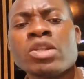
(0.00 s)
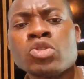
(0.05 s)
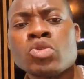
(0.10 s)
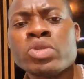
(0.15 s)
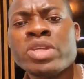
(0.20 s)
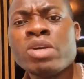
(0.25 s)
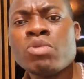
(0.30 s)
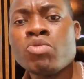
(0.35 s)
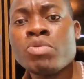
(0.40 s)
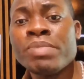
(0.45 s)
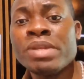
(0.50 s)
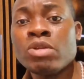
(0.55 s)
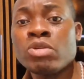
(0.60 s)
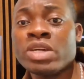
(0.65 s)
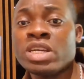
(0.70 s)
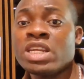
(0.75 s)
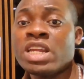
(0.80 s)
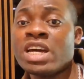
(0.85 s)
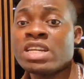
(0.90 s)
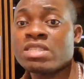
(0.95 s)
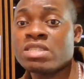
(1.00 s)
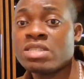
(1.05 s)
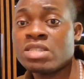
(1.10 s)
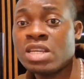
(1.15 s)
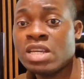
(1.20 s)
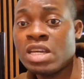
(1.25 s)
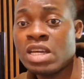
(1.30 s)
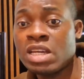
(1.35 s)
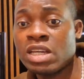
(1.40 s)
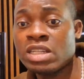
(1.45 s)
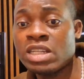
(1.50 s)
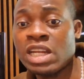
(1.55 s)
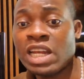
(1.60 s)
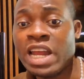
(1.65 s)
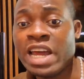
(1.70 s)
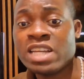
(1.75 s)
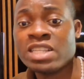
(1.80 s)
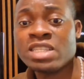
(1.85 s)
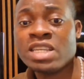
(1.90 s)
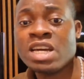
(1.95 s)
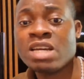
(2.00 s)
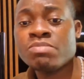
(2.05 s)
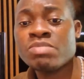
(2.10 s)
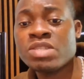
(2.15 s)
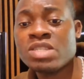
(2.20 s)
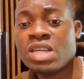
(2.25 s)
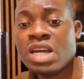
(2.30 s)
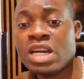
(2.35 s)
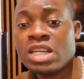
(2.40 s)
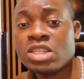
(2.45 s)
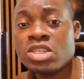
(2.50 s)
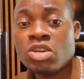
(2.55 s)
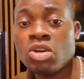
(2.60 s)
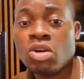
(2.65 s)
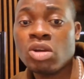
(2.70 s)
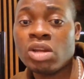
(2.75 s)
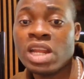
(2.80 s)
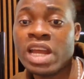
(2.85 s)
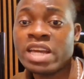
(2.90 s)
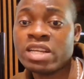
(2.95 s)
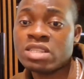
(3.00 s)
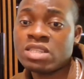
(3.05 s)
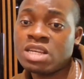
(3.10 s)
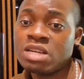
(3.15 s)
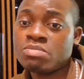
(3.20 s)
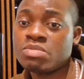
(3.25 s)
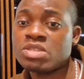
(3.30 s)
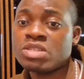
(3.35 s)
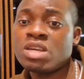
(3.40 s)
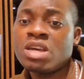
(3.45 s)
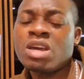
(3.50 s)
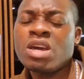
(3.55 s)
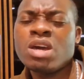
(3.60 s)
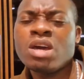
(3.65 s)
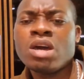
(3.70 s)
Today, we'll be looking at the like terms and the unlike terms.